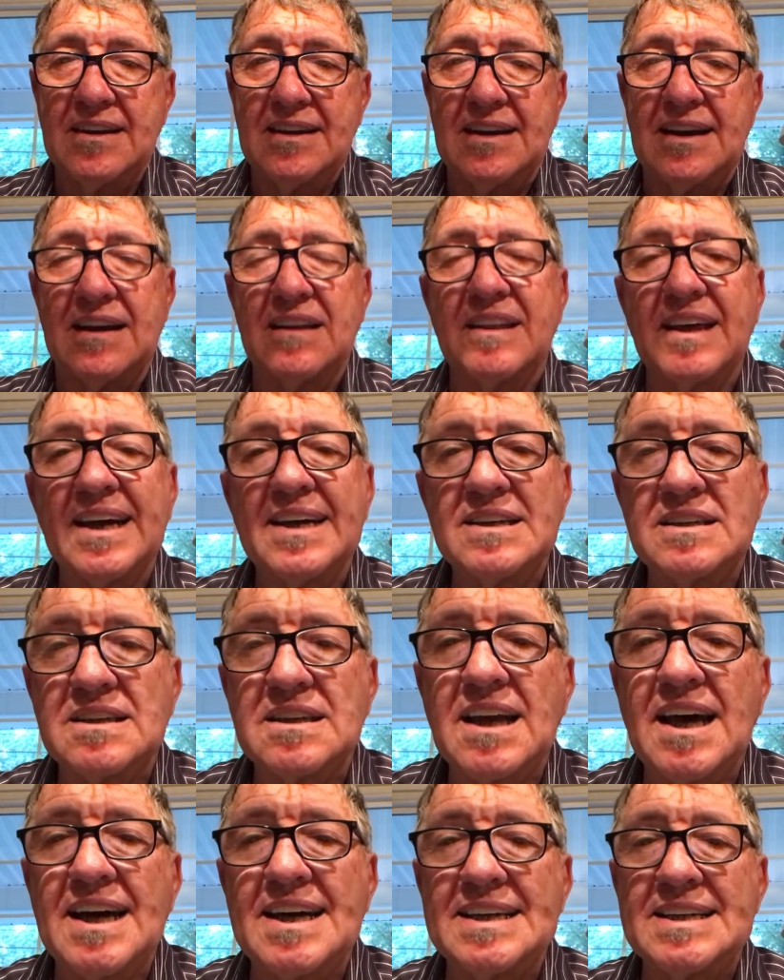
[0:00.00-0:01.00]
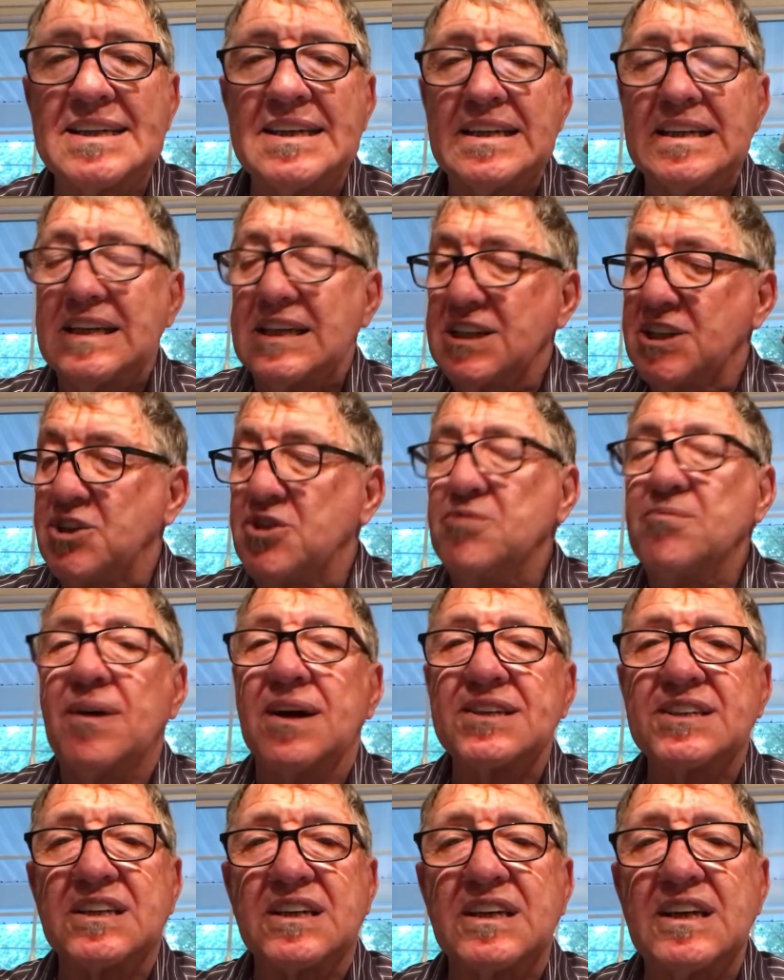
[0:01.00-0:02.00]
And they say, you
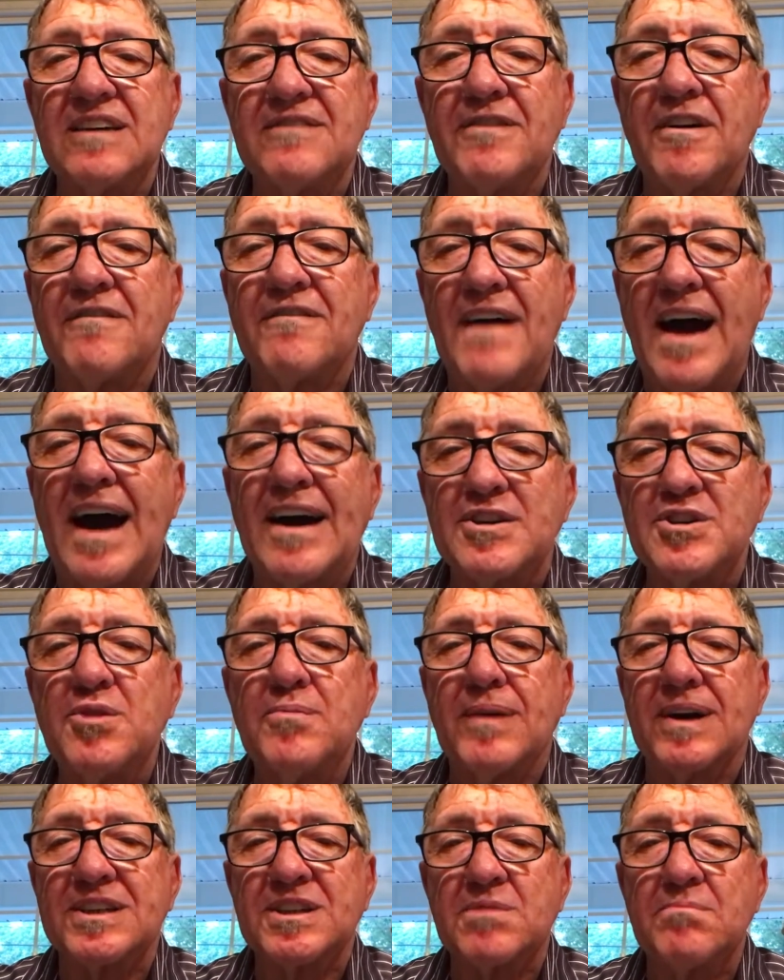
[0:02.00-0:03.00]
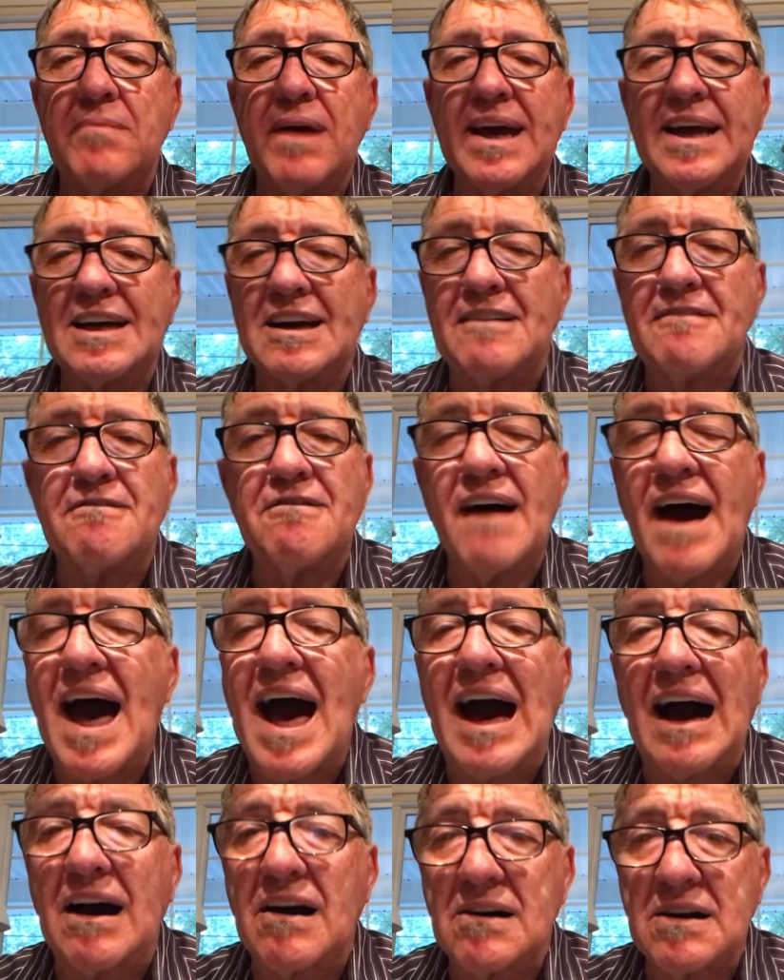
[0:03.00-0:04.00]
must give a vow, you must make a
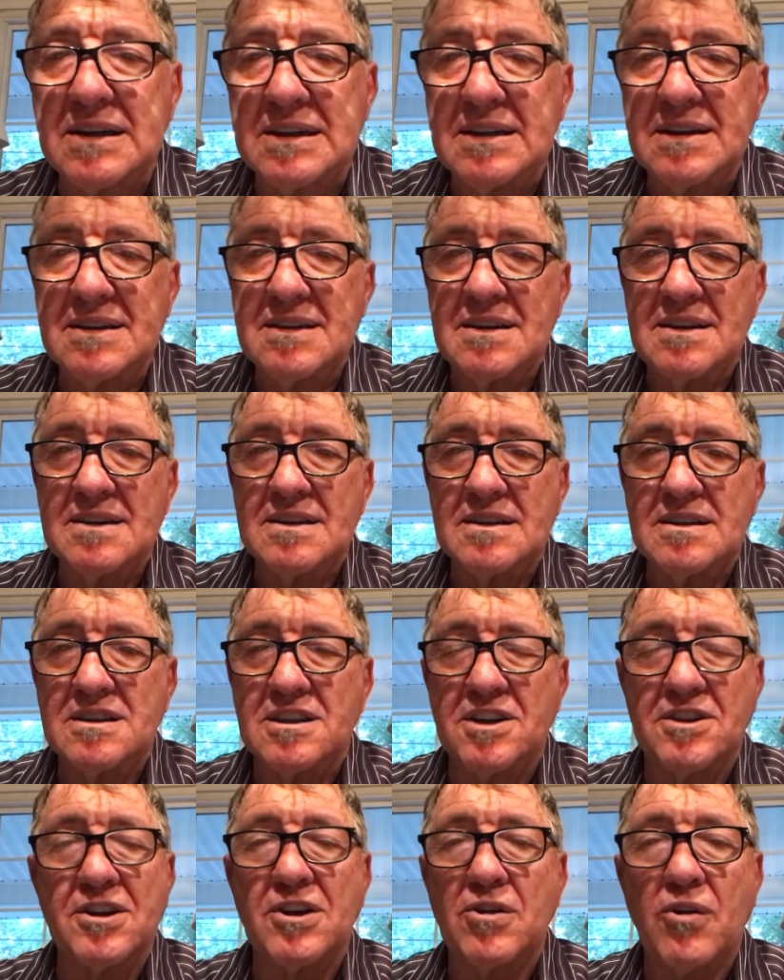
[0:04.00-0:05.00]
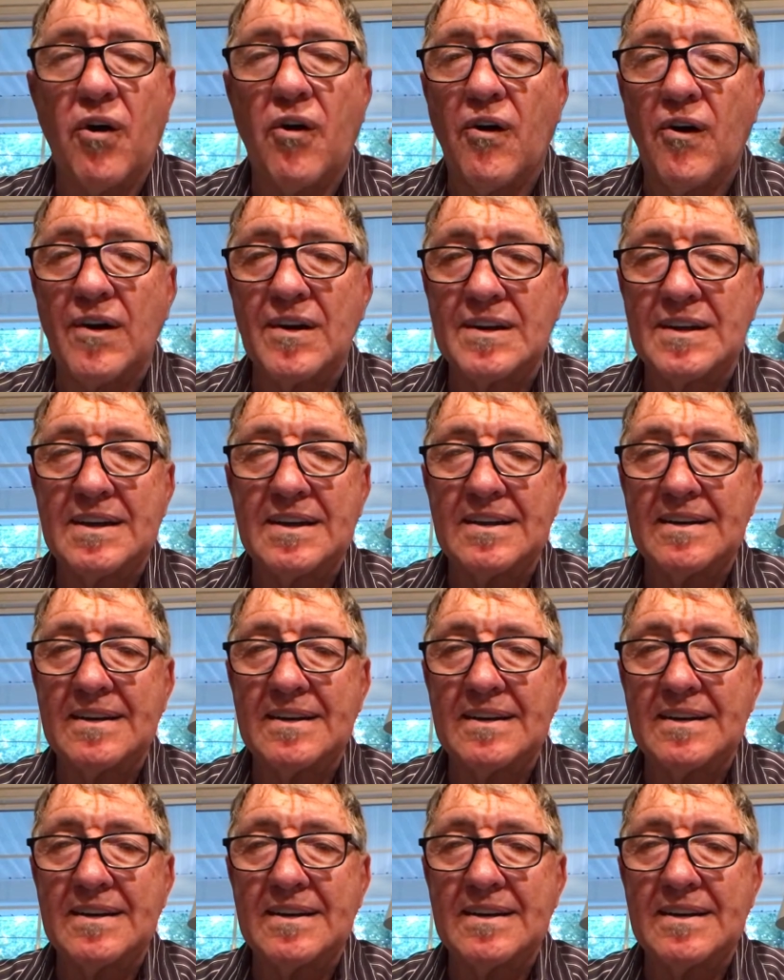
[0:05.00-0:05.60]
vow to the Lord.